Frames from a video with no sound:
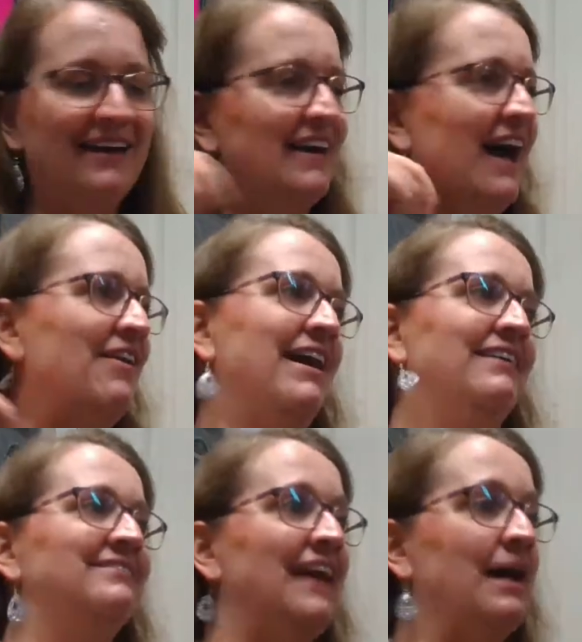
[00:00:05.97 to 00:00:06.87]
All right,
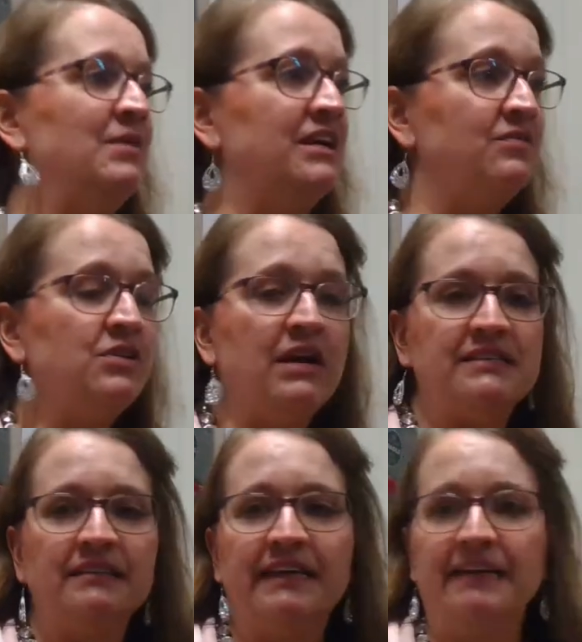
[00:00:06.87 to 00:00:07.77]
I'm going to give you guys a
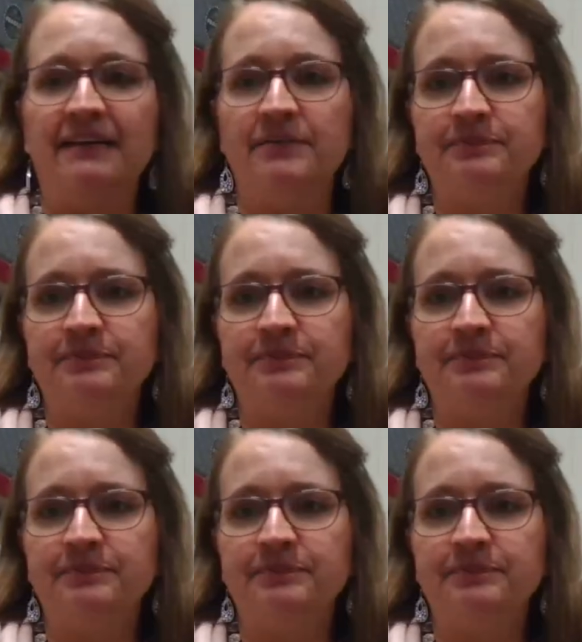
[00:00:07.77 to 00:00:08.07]
link.